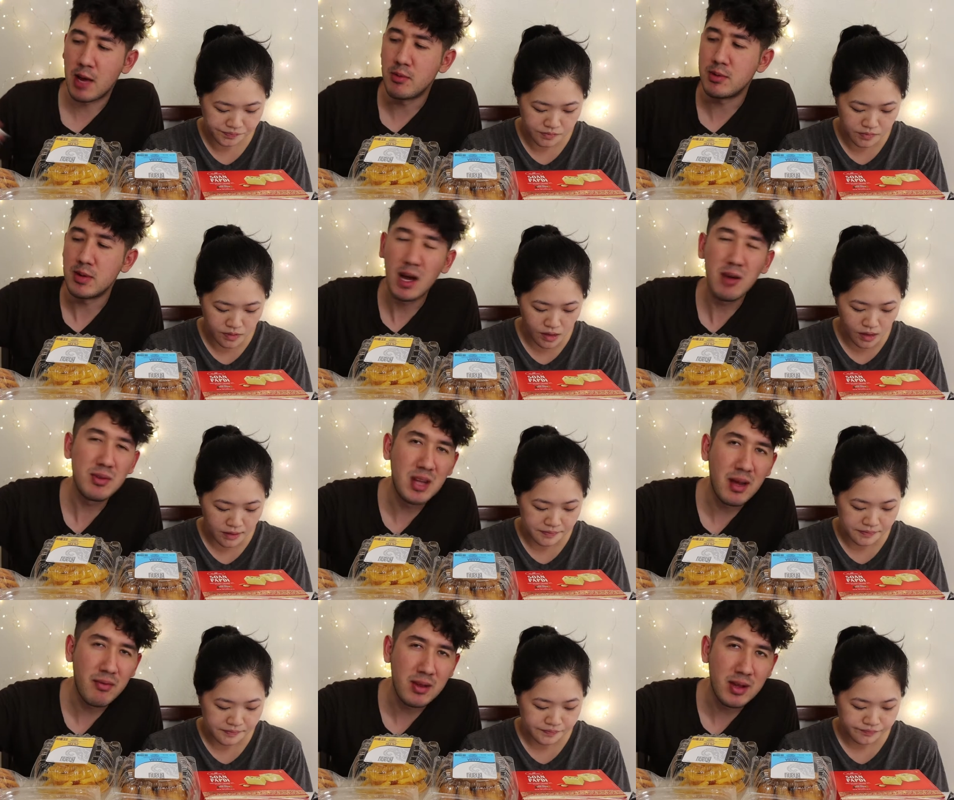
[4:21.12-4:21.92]
Speaker 1: I would I
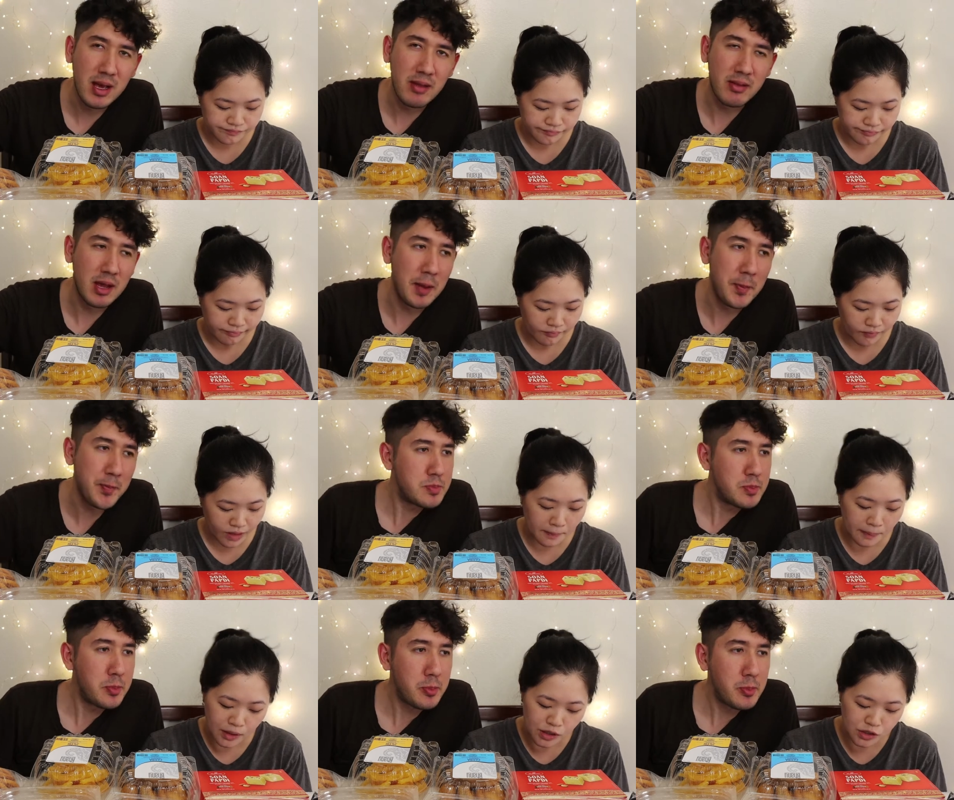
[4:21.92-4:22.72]
would definitely get that.
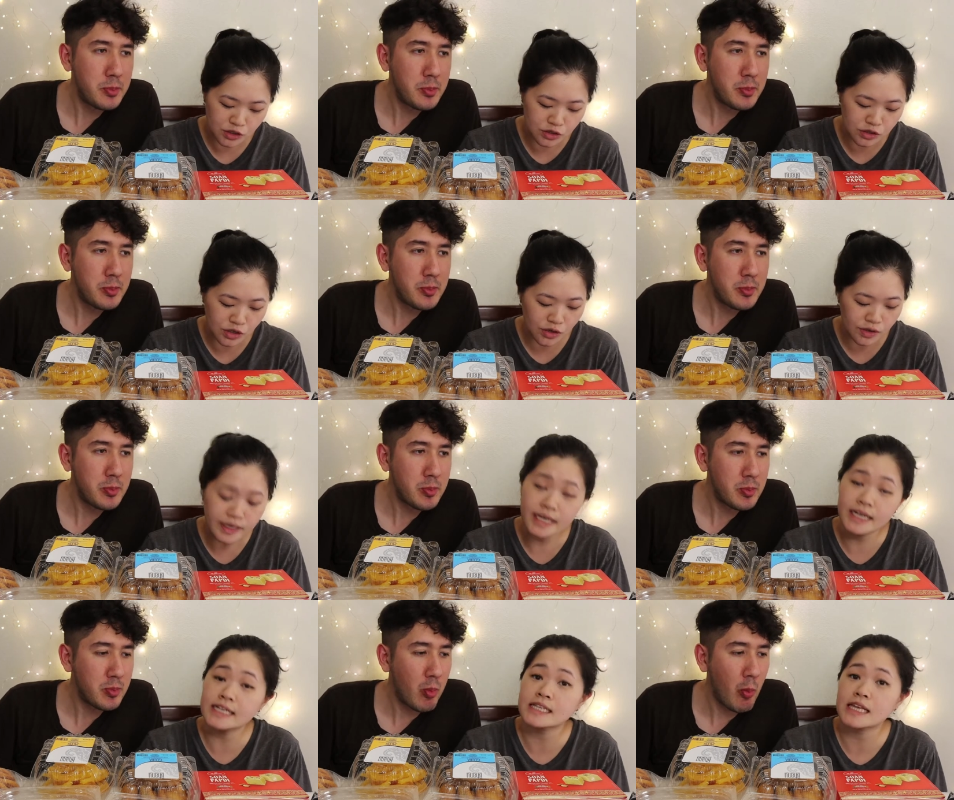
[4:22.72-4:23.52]
Speaker 2: Per Google,
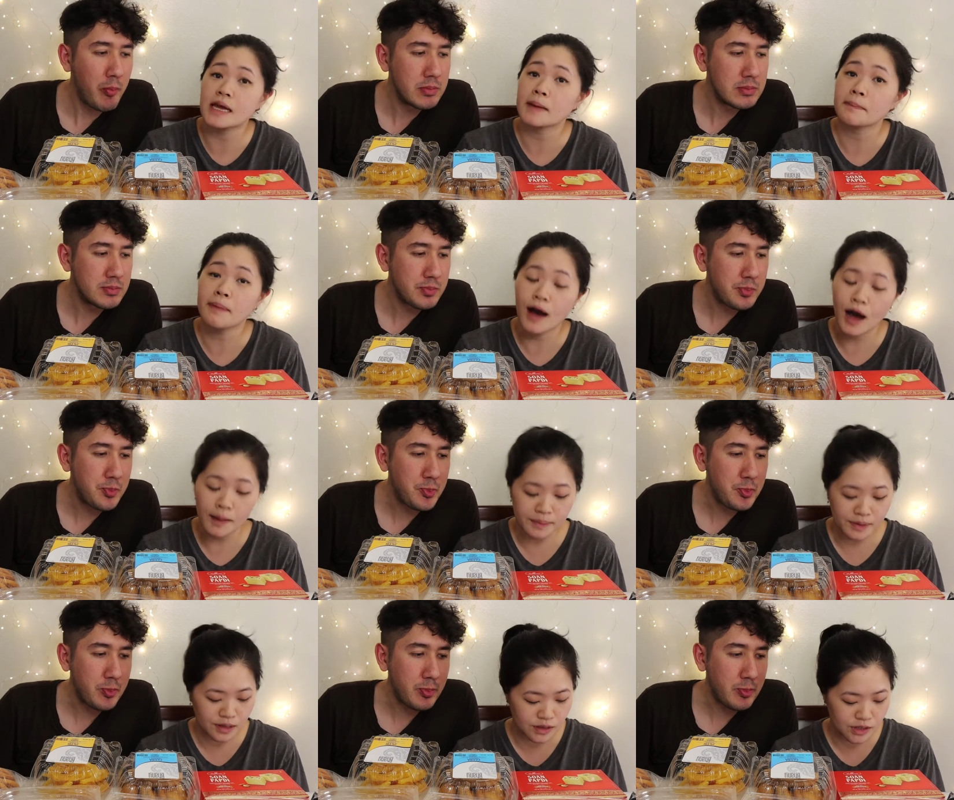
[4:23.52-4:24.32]
it is a
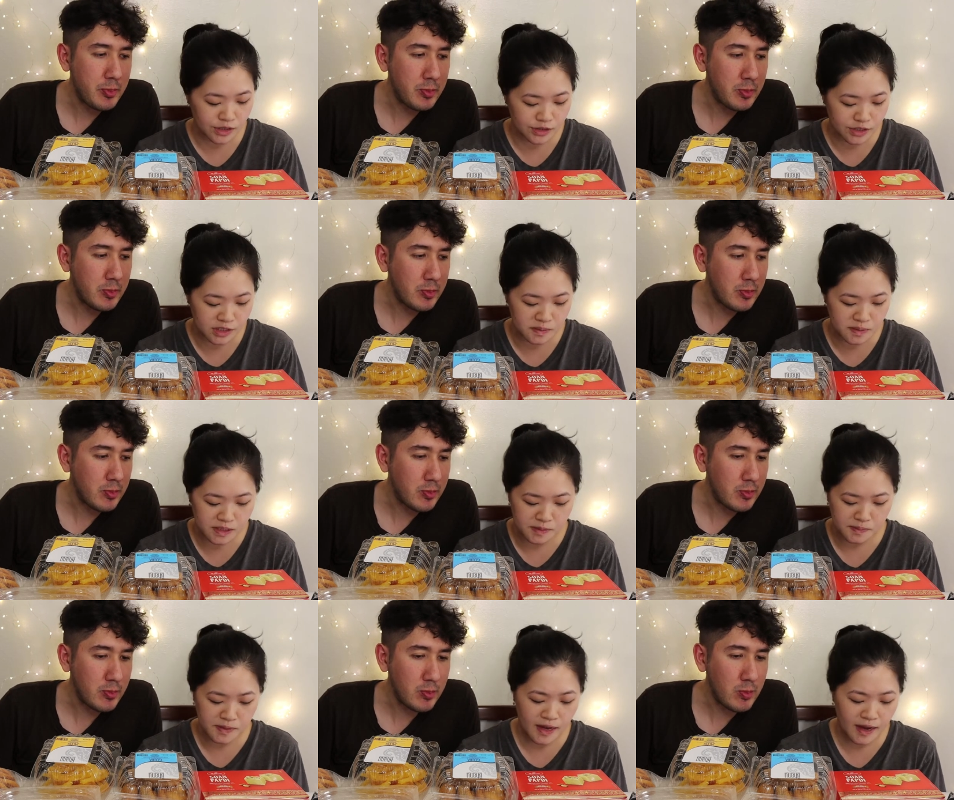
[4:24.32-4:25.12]
popular crispy
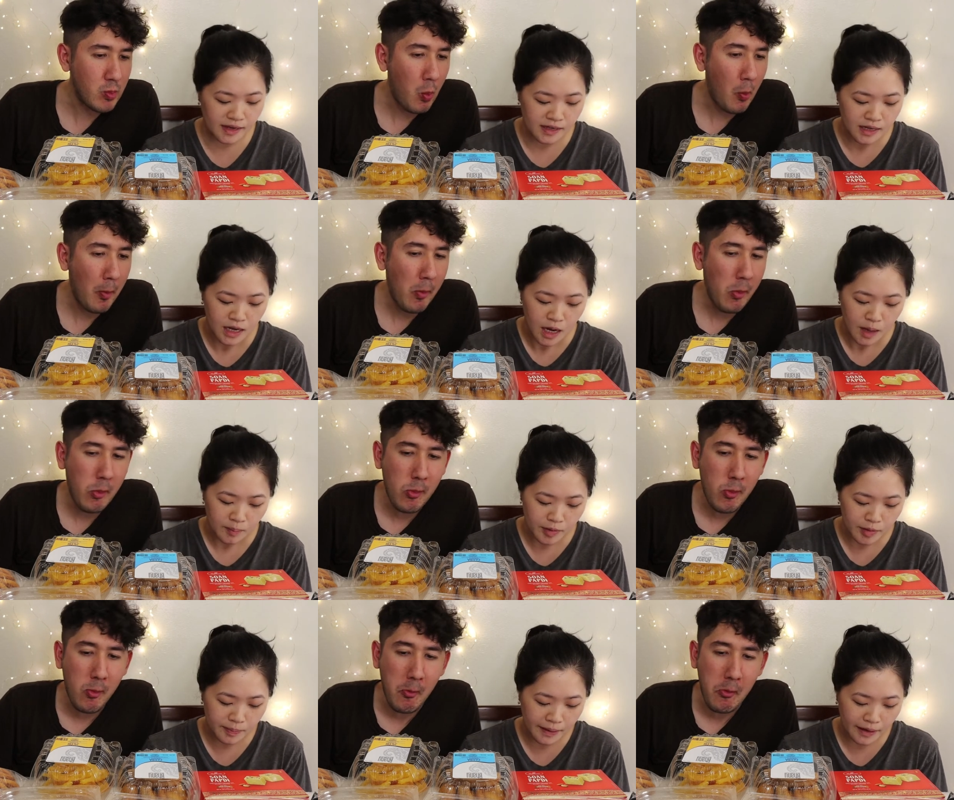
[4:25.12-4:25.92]
snack
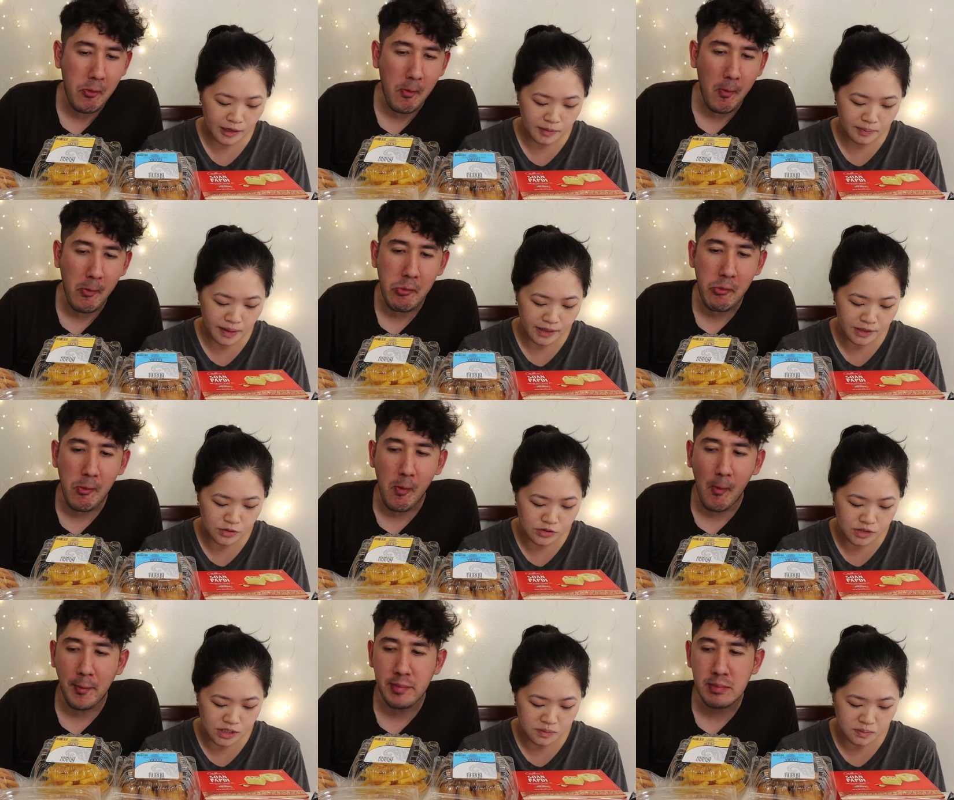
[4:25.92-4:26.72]
prepared by
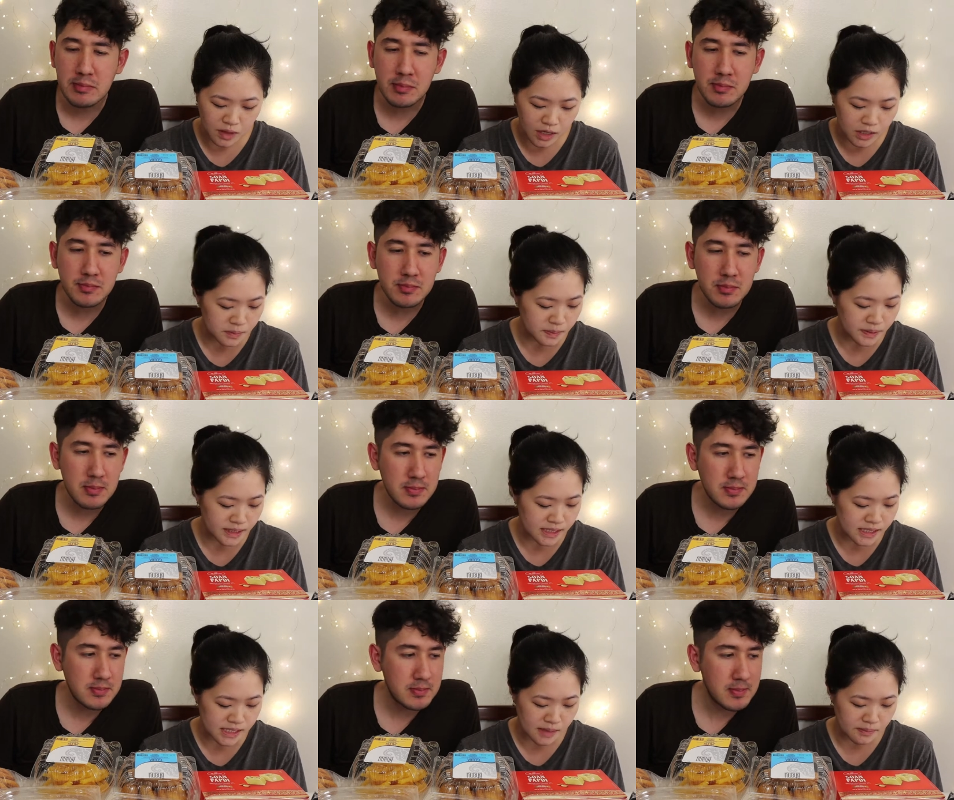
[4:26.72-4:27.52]
using moth
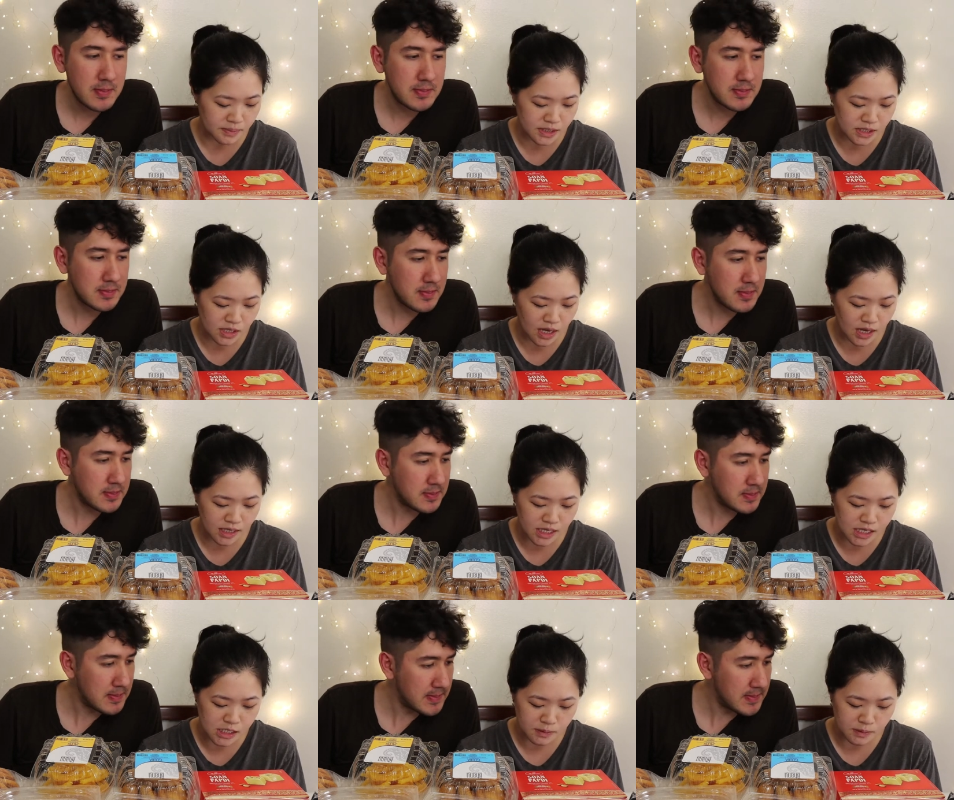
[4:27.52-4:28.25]
beans, besan, and